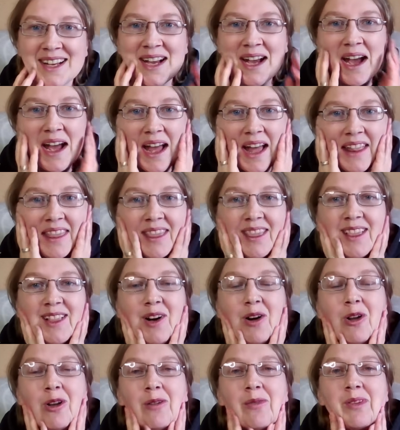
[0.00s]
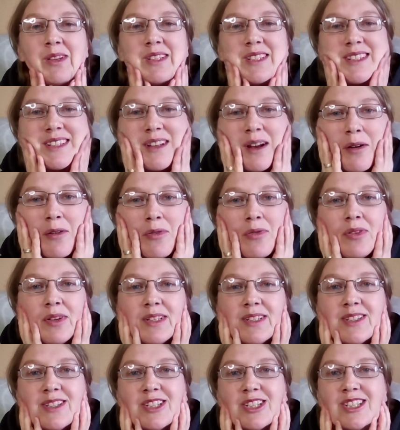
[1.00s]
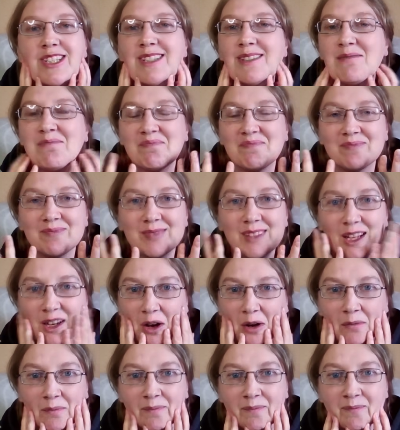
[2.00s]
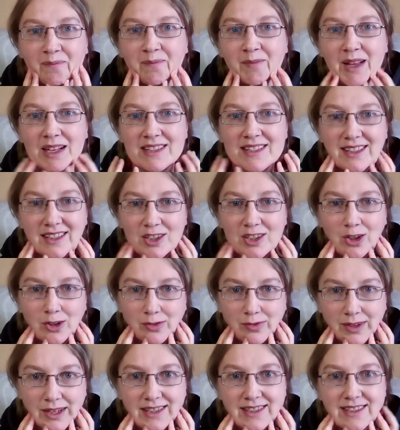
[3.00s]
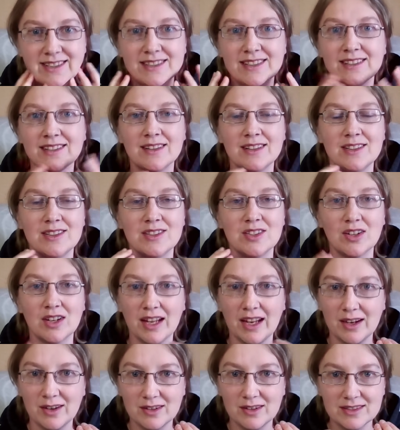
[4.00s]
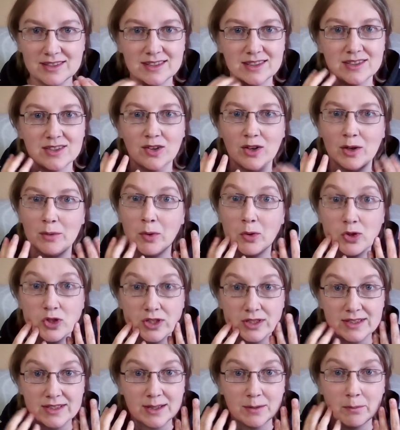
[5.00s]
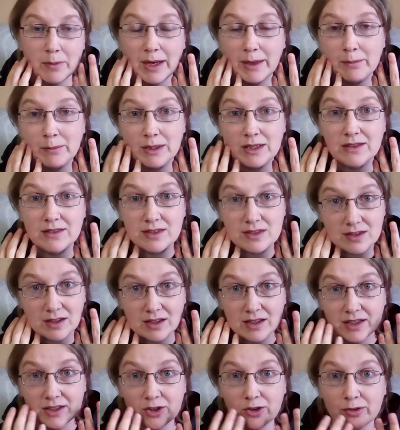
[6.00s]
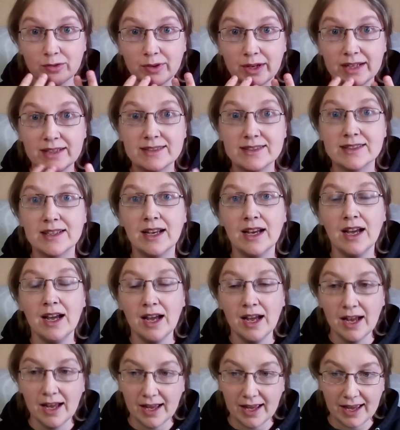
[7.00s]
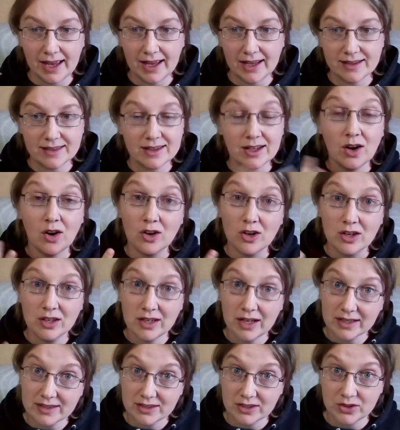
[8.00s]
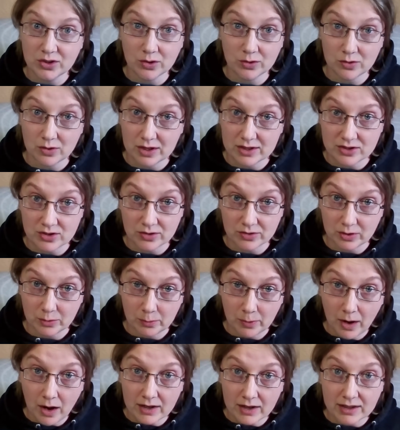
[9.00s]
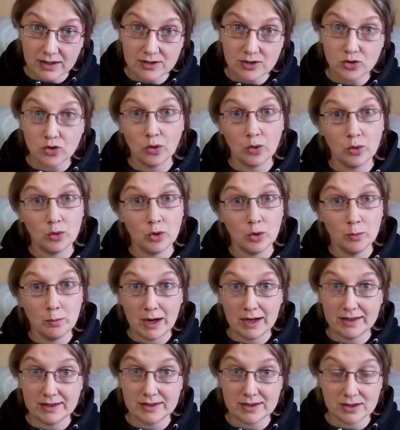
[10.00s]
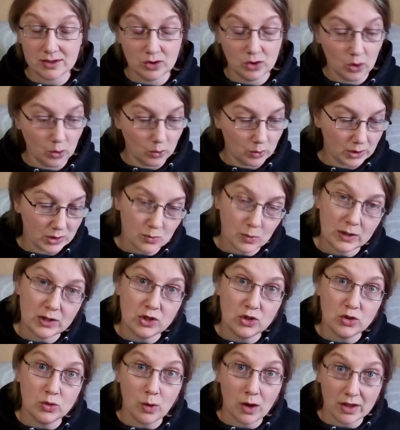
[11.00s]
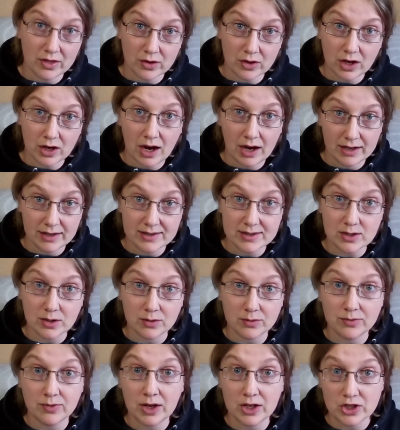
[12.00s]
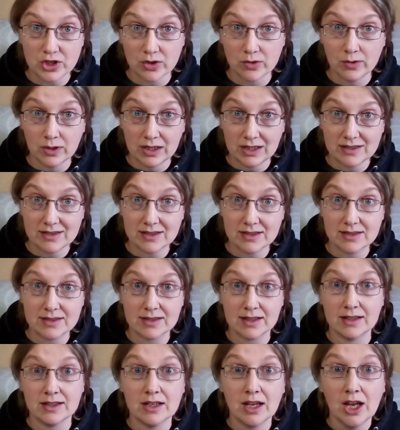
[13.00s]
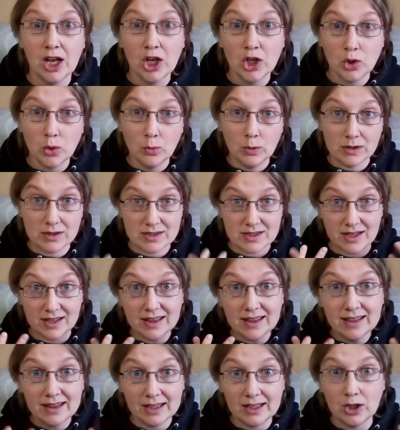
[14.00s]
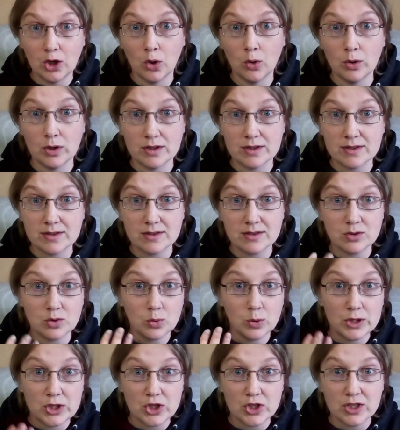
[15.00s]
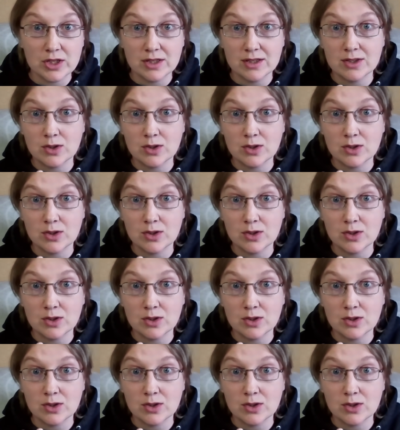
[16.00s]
And all of this stuff is just, it's in your face. These are layers, these are emotions that might be stuck in your face. they are connected to the rest of your body. So you might notice when you do other kinds of fascia releases that you will suddenly notice twitches